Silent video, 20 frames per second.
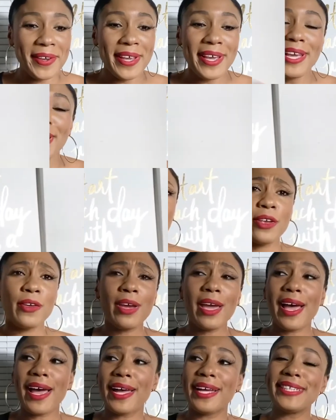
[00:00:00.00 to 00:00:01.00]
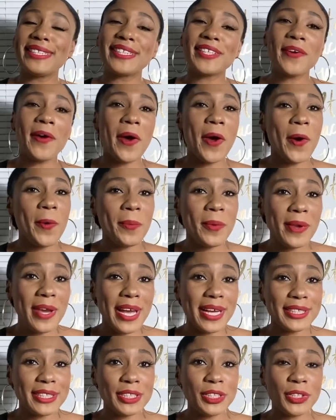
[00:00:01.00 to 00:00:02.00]
All right, you guys. So I hope you
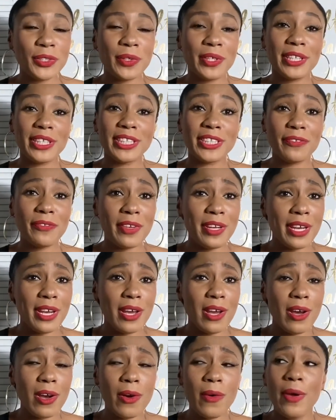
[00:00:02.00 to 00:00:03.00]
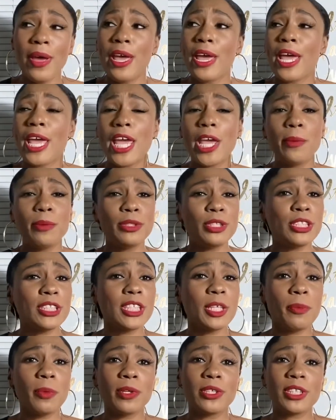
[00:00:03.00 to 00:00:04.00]
guys enjoyed this video. It was just
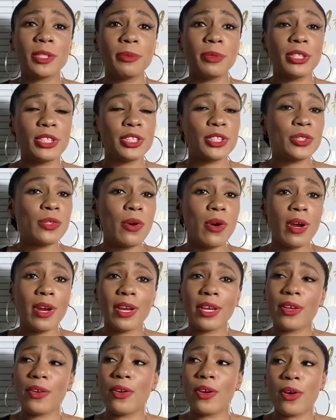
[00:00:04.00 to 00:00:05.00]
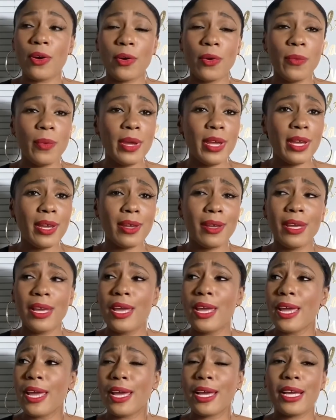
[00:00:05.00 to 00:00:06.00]
supposed to be short, you know, quick
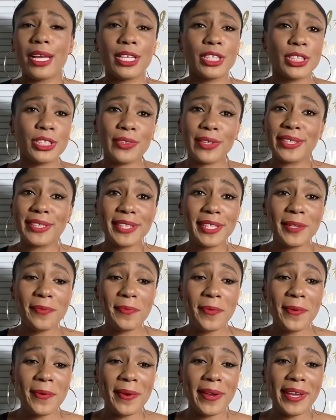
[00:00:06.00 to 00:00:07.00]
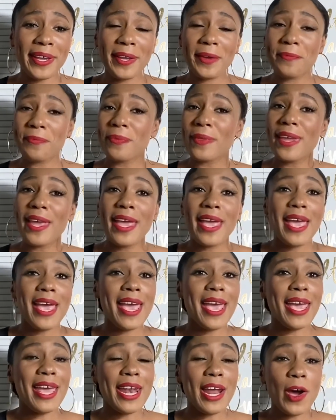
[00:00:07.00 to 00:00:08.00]
and straight to the point.
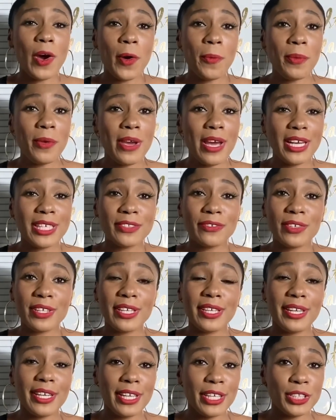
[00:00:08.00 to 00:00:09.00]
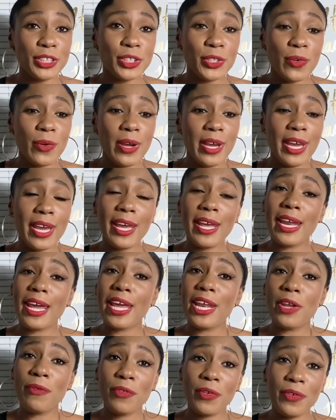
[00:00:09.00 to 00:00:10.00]
And I hope you guys really did enjoy it. And
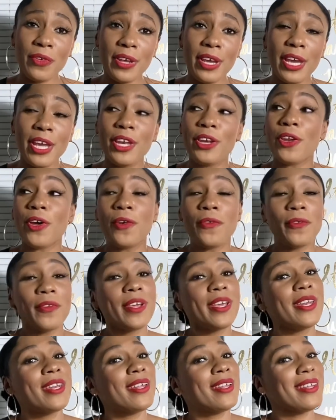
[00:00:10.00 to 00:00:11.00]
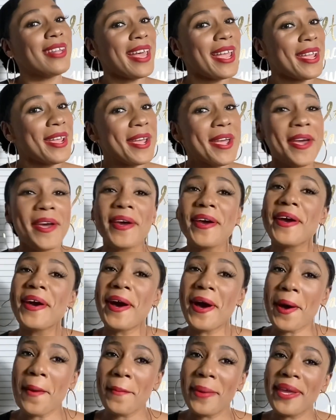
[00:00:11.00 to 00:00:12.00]
if you did, don't forget to like,
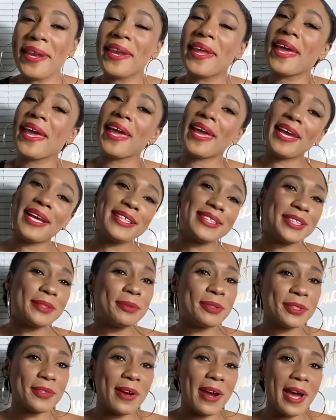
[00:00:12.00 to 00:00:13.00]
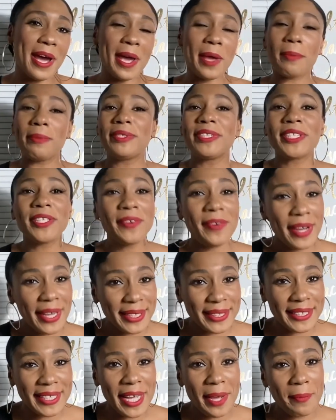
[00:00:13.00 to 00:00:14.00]
comment, and subscribe. Till next
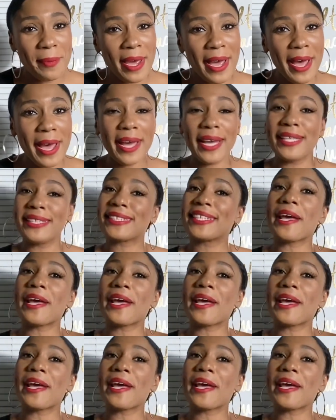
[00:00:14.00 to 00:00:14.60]
time, guys.